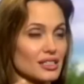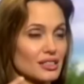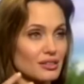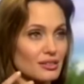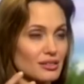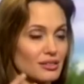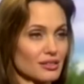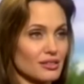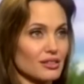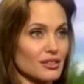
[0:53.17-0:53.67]

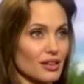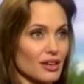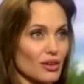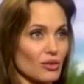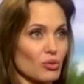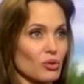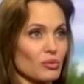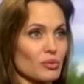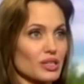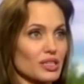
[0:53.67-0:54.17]
and a
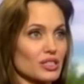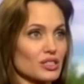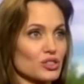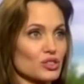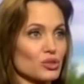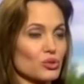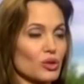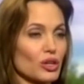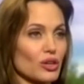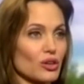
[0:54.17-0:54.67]
woman is
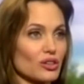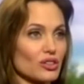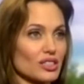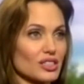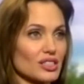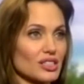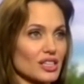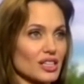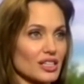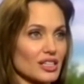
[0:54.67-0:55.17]
doing all
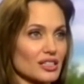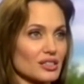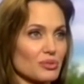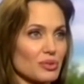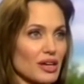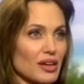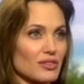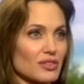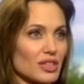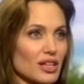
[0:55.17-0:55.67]
these things, and
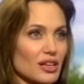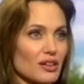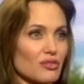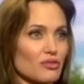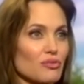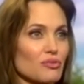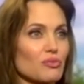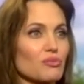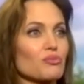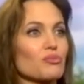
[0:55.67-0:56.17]
we have to kind of
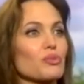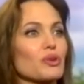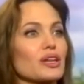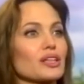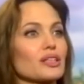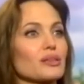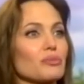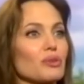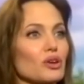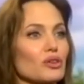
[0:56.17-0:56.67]

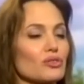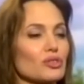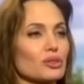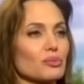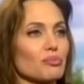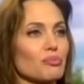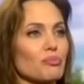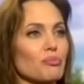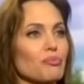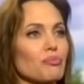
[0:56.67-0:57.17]
bring them over to
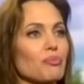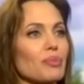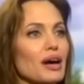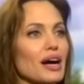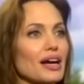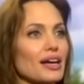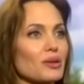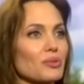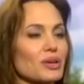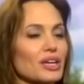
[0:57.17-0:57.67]

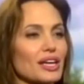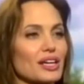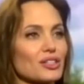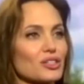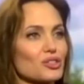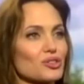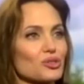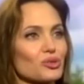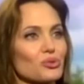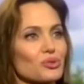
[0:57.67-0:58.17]
buy it. We can't
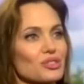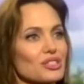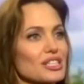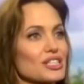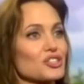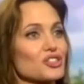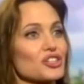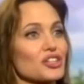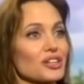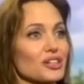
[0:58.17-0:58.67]
just do it with
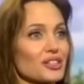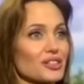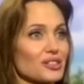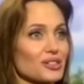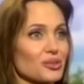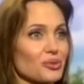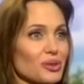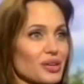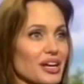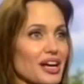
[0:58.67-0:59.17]
CG.
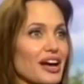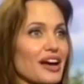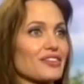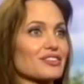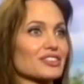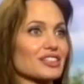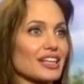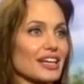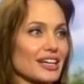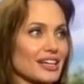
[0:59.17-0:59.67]
So we're going to have
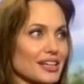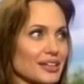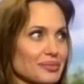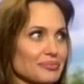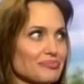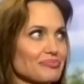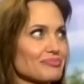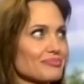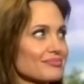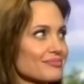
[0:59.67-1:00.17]
to
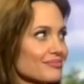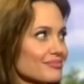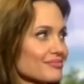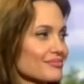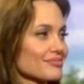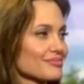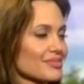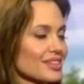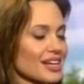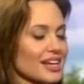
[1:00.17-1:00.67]

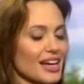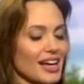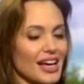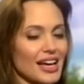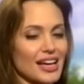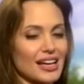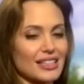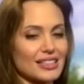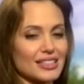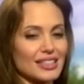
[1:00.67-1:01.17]

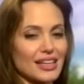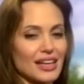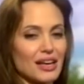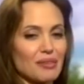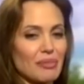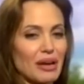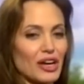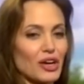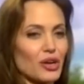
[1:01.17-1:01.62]
and make